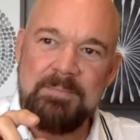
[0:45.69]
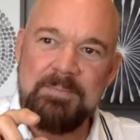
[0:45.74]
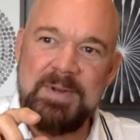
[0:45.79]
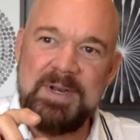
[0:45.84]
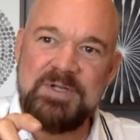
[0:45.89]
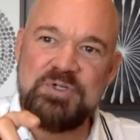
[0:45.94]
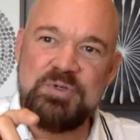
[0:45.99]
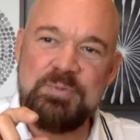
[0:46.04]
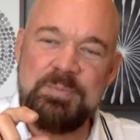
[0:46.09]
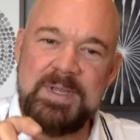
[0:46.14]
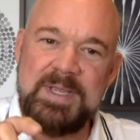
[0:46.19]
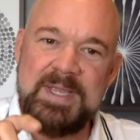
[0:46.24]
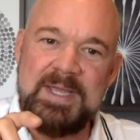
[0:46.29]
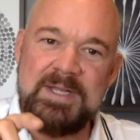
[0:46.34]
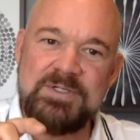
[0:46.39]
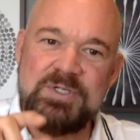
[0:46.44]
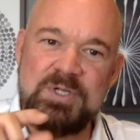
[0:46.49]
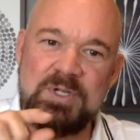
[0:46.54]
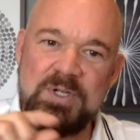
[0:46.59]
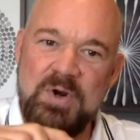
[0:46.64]
But as you
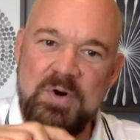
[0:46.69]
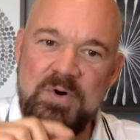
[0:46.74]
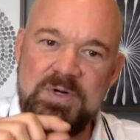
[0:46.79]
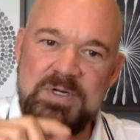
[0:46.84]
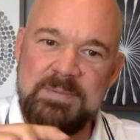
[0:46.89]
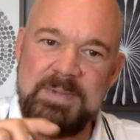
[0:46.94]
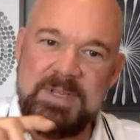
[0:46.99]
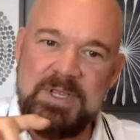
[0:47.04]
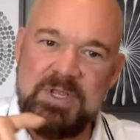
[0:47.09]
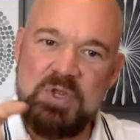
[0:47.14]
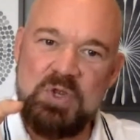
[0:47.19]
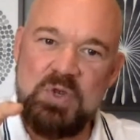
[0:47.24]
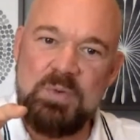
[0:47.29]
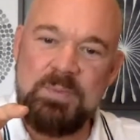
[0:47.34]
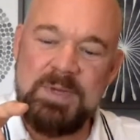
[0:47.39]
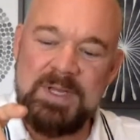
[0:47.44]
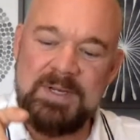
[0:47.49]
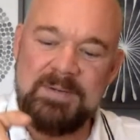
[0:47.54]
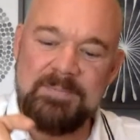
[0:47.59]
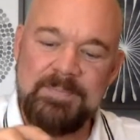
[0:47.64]
begin to learn to be
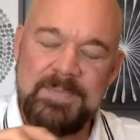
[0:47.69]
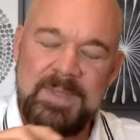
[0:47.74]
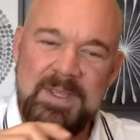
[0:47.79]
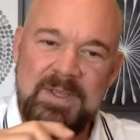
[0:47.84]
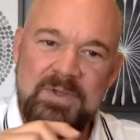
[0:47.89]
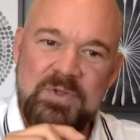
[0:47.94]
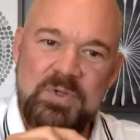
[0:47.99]
human,